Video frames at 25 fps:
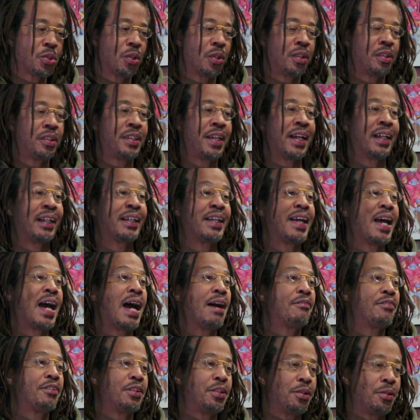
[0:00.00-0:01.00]
on Daly
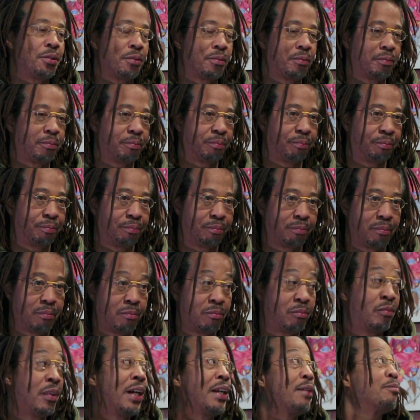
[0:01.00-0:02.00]
Avenue,
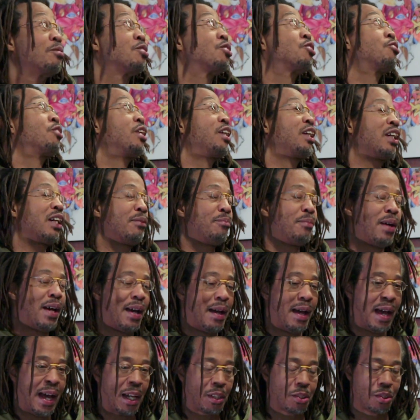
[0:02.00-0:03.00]
right up the street here,
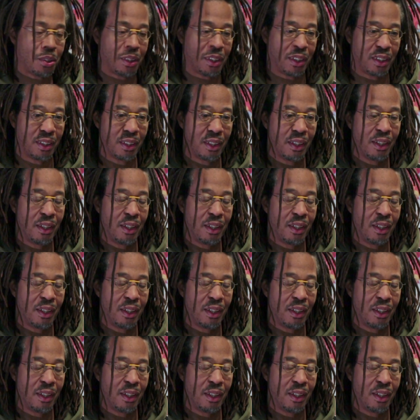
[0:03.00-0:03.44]
actually.